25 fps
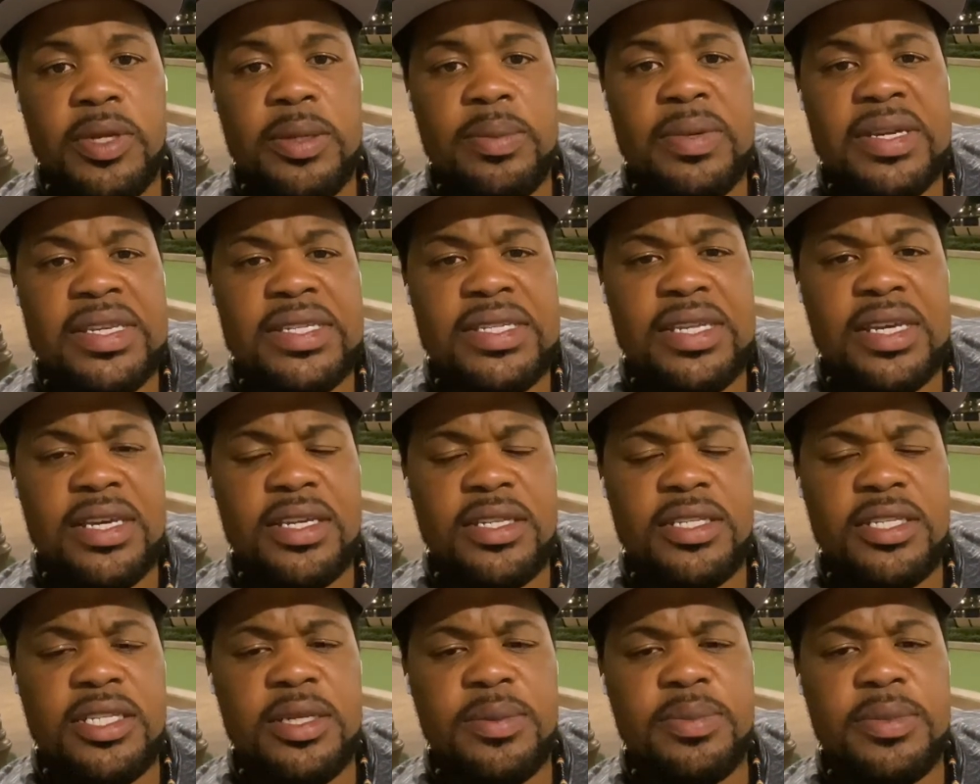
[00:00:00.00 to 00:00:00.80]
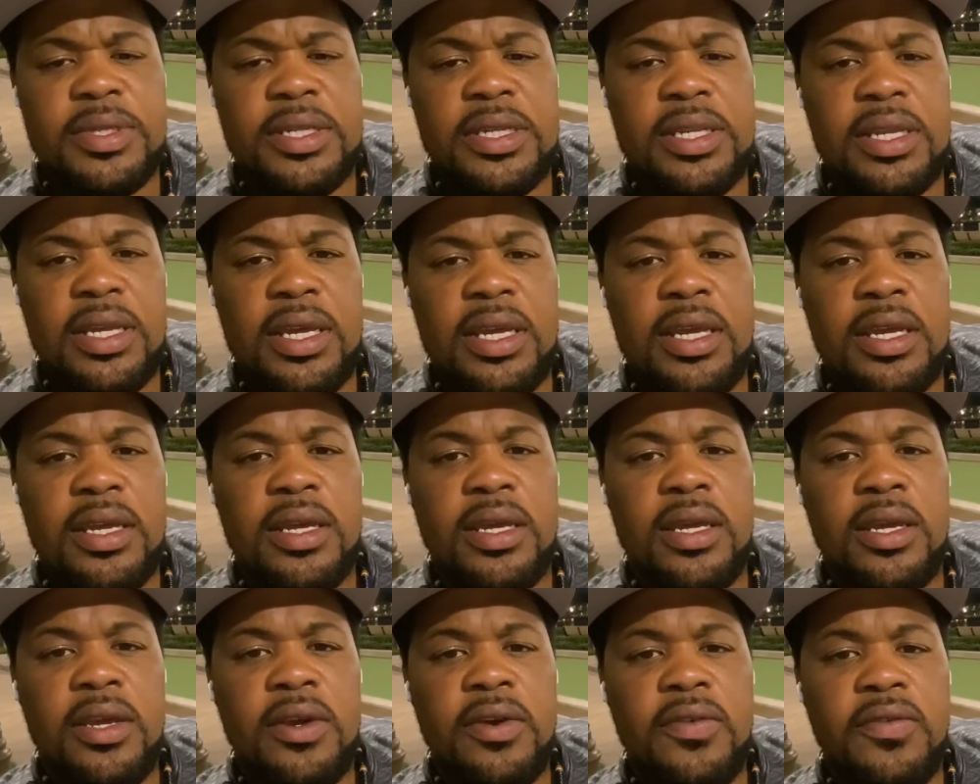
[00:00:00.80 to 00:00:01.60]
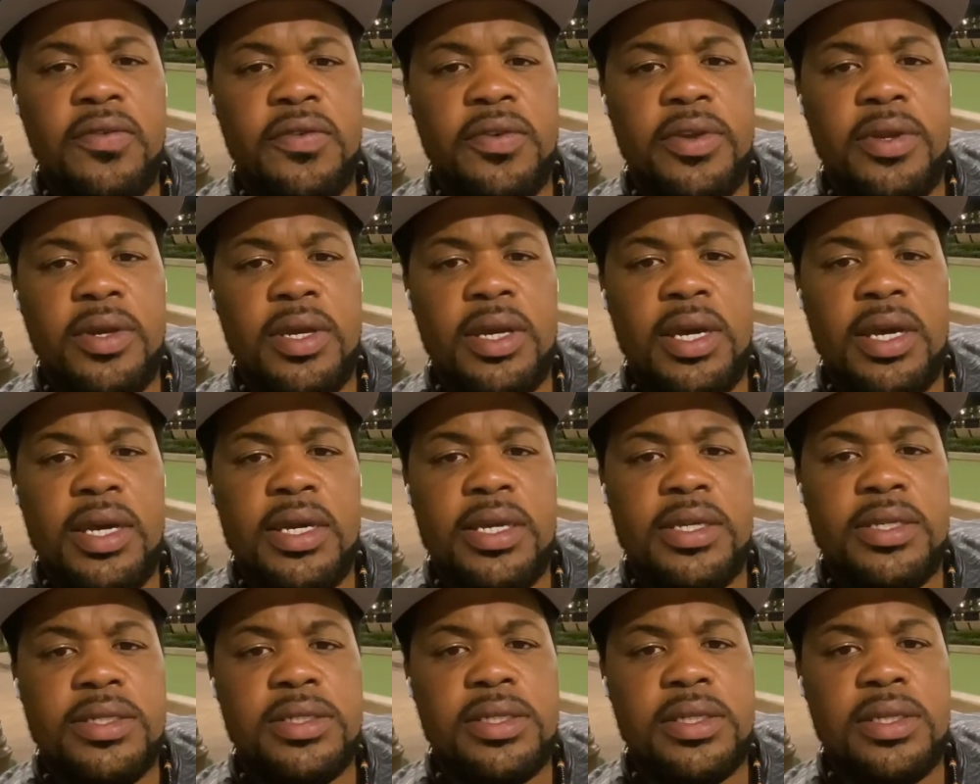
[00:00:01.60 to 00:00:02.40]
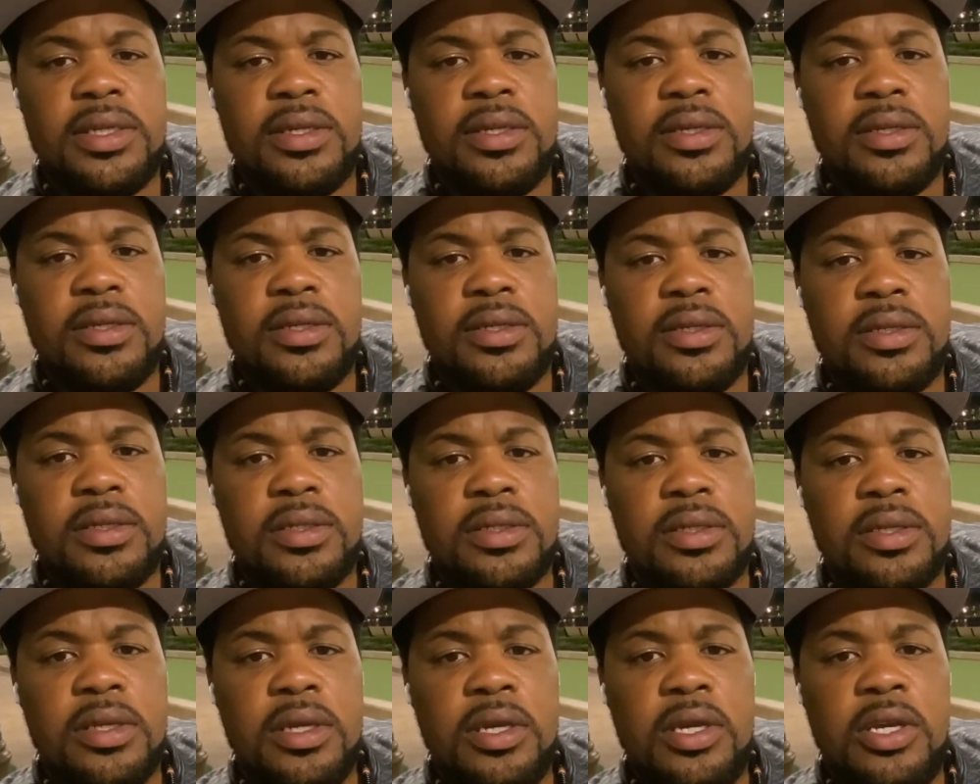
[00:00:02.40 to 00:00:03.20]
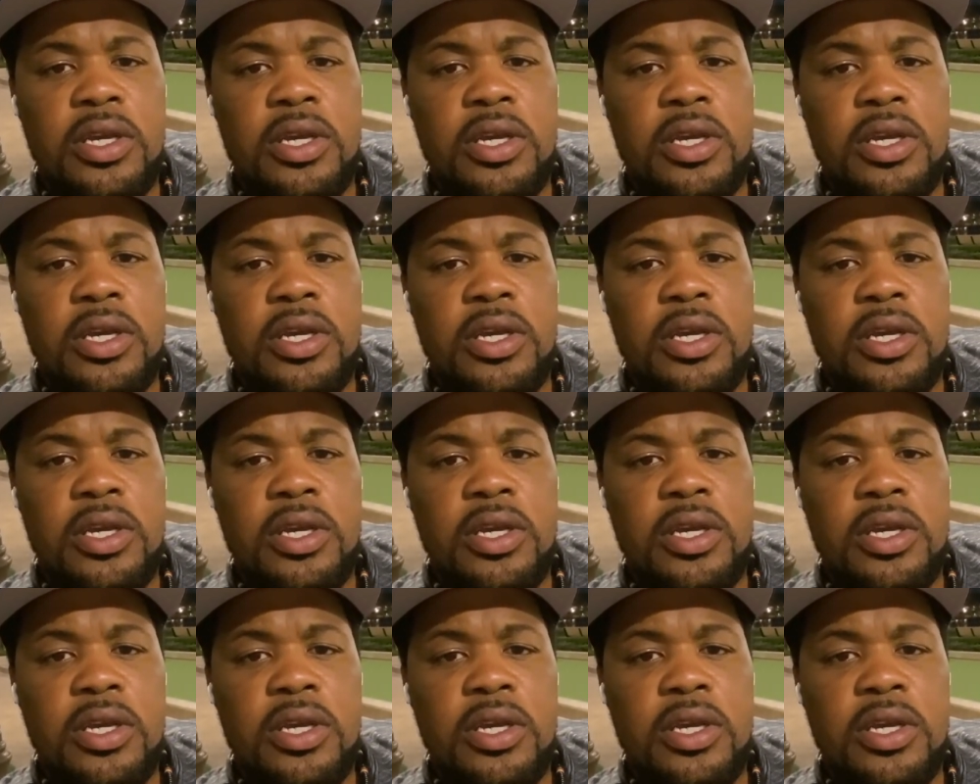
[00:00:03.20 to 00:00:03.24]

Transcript: My second tip today for you guys is